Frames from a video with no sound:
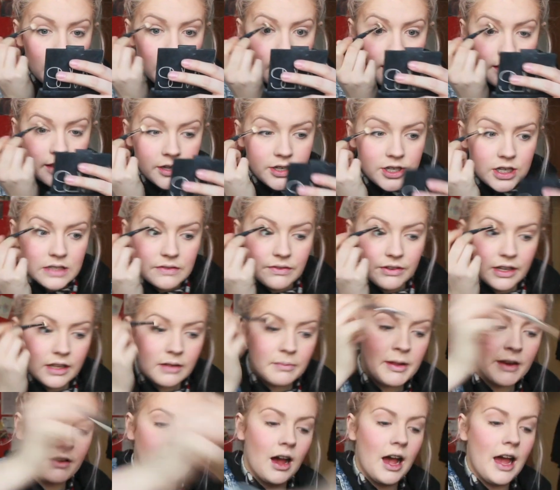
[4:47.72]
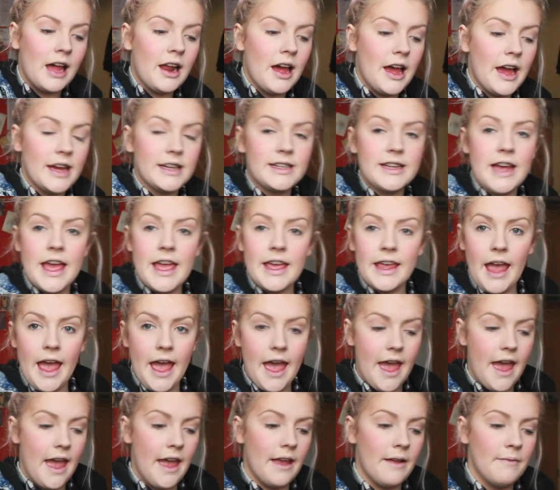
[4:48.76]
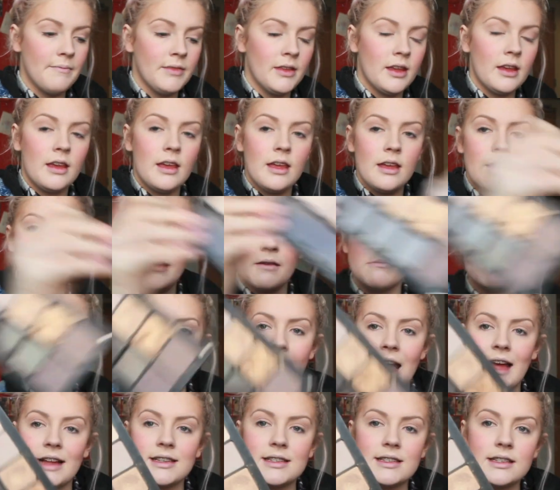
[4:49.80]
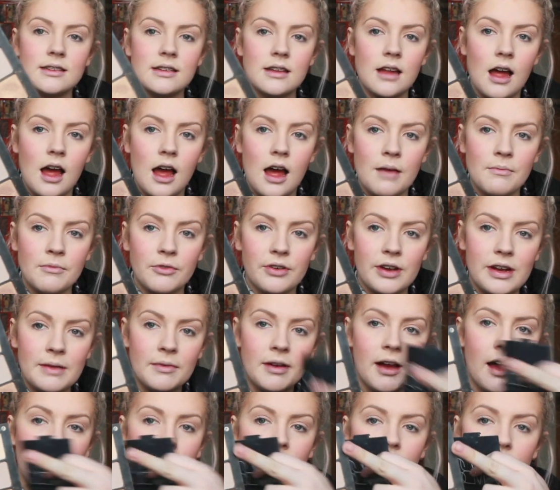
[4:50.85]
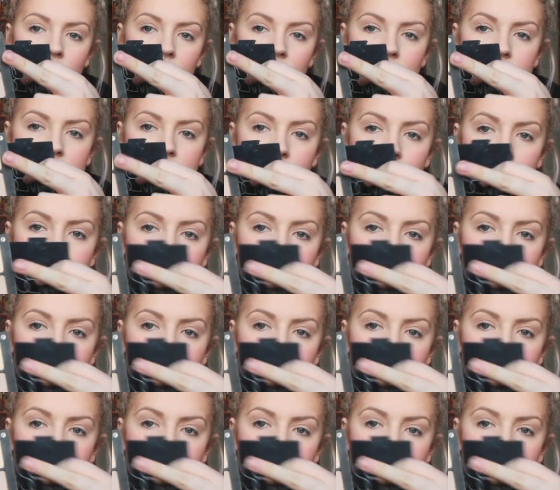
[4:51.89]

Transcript: And then just for a little bit of highlight, I take a matte cream colour, this